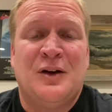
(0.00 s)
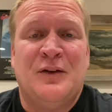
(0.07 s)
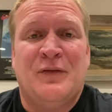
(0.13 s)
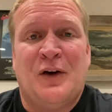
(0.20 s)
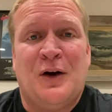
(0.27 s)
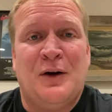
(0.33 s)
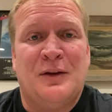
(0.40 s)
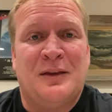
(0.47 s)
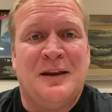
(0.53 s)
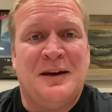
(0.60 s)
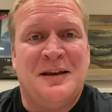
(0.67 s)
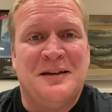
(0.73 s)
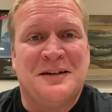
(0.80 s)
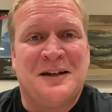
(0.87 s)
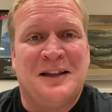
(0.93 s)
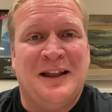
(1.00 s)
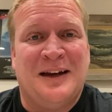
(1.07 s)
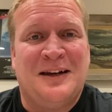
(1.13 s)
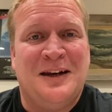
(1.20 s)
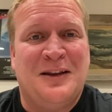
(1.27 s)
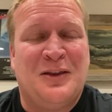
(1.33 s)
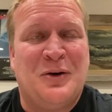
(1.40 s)
of art that he has
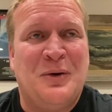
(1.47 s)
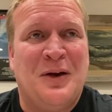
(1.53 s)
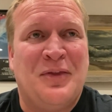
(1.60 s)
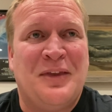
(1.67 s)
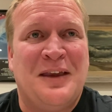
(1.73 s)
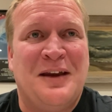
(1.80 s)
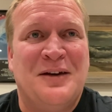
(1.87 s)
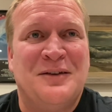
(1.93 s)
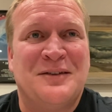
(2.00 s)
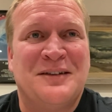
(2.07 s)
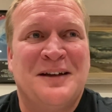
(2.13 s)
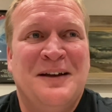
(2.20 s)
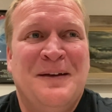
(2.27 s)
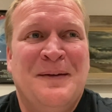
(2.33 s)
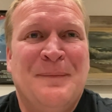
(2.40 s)
collected throughout the years.